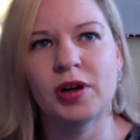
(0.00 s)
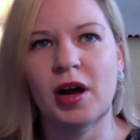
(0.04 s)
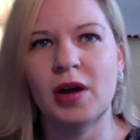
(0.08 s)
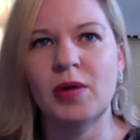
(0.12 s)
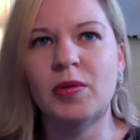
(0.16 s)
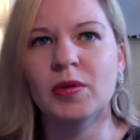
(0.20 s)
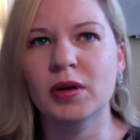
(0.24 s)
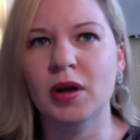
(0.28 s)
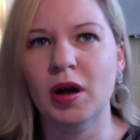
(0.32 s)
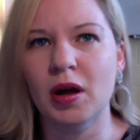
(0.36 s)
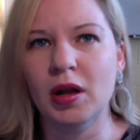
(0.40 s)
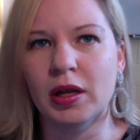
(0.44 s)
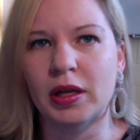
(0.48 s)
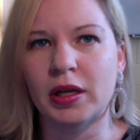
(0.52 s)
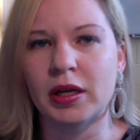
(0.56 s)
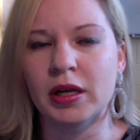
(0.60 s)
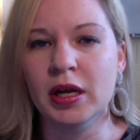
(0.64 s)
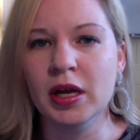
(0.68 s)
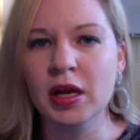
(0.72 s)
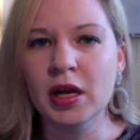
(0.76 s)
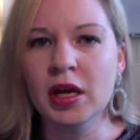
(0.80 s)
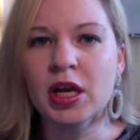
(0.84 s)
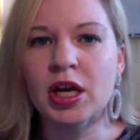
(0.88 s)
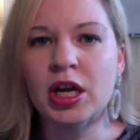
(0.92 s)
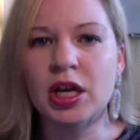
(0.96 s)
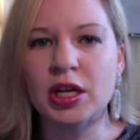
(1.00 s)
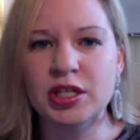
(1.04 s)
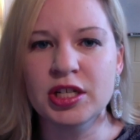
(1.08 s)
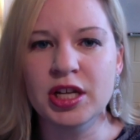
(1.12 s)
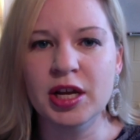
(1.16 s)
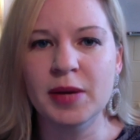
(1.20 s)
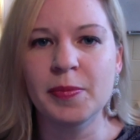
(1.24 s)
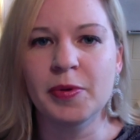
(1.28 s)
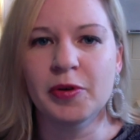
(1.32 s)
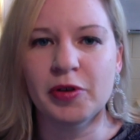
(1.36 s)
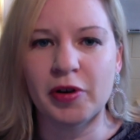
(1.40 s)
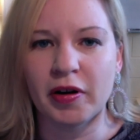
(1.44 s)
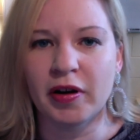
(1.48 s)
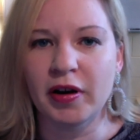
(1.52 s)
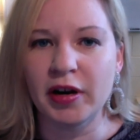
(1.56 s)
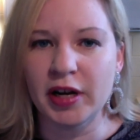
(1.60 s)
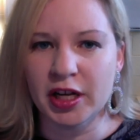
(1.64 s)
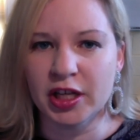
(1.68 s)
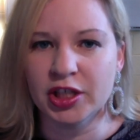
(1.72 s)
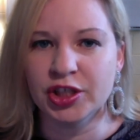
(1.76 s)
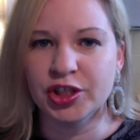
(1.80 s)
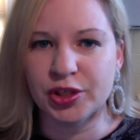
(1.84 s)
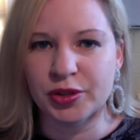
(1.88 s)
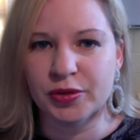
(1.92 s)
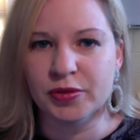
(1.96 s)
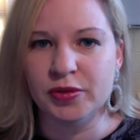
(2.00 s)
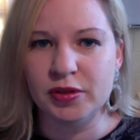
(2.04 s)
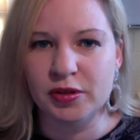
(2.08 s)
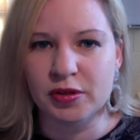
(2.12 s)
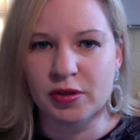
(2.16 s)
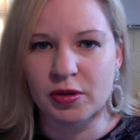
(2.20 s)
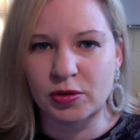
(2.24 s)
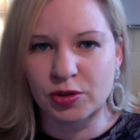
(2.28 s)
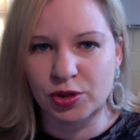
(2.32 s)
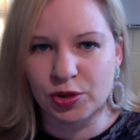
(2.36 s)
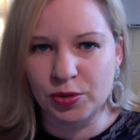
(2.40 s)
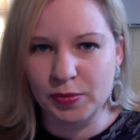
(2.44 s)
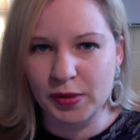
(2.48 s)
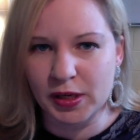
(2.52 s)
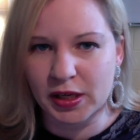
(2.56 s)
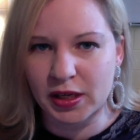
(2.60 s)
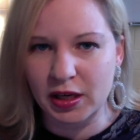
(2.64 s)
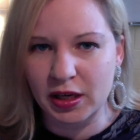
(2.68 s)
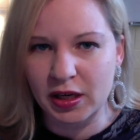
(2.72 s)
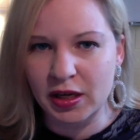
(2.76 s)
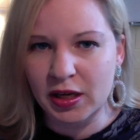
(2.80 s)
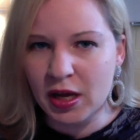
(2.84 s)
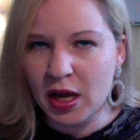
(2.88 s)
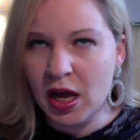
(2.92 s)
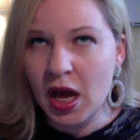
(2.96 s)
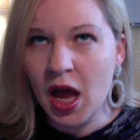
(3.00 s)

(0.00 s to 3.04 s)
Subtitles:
I would call it Contemporary Issues in Social Media.